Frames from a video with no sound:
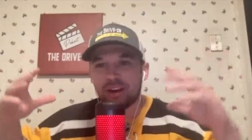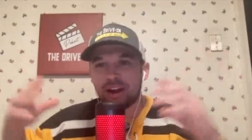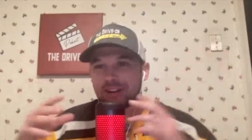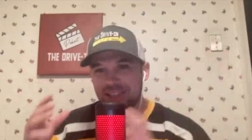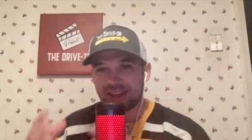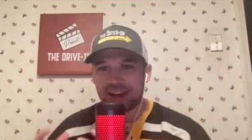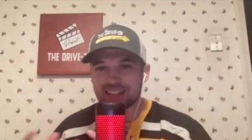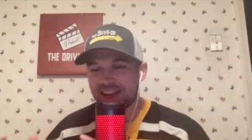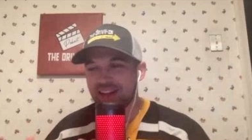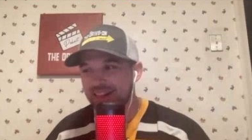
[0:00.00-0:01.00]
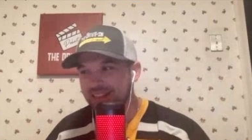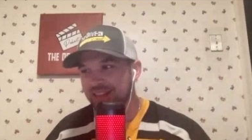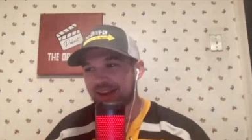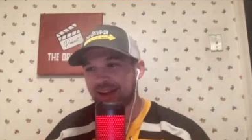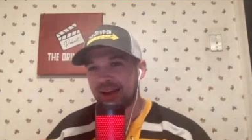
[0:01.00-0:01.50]
You know, he's the last guy
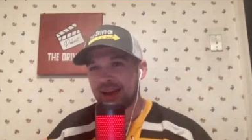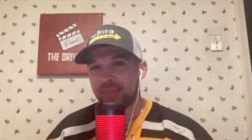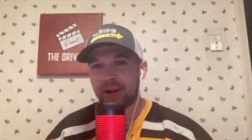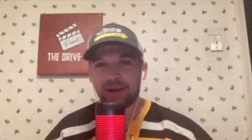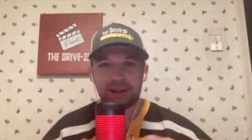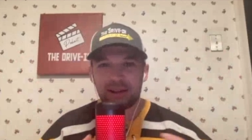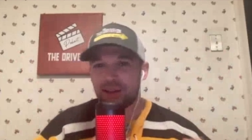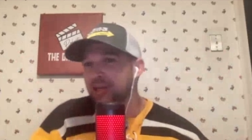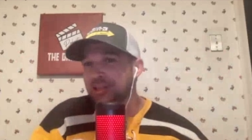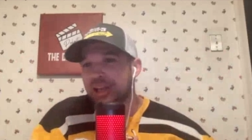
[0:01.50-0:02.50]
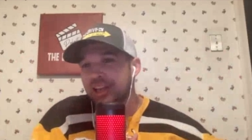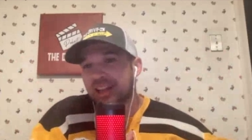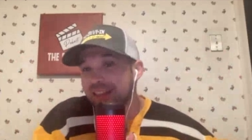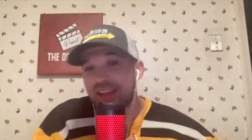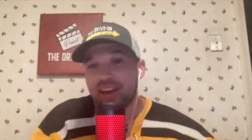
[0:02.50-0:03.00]
listed, but he's like
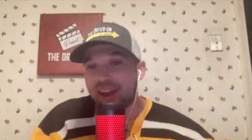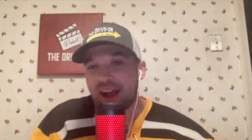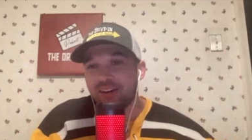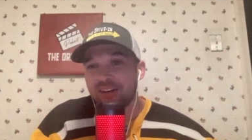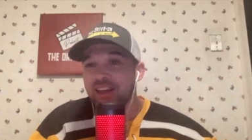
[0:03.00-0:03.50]
the lead now.